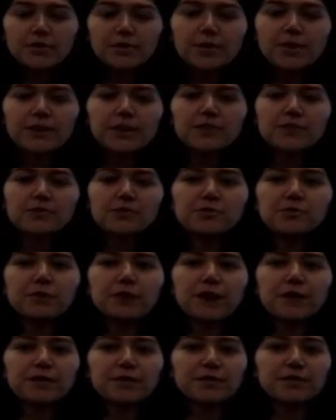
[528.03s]
here are two
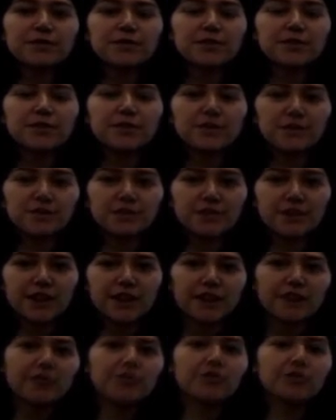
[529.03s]
problems for you to
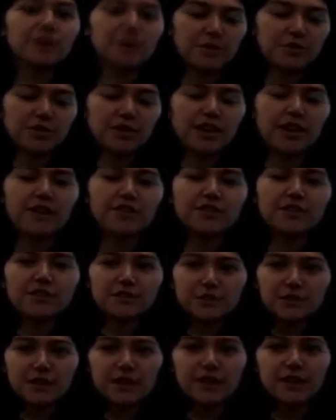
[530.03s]
try, which I want you to actually
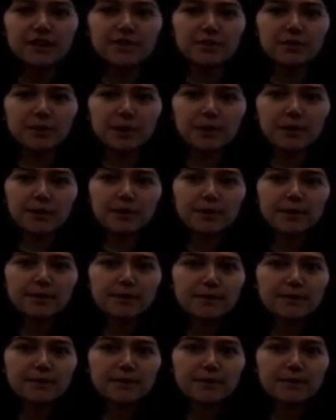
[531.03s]
do it on your paper.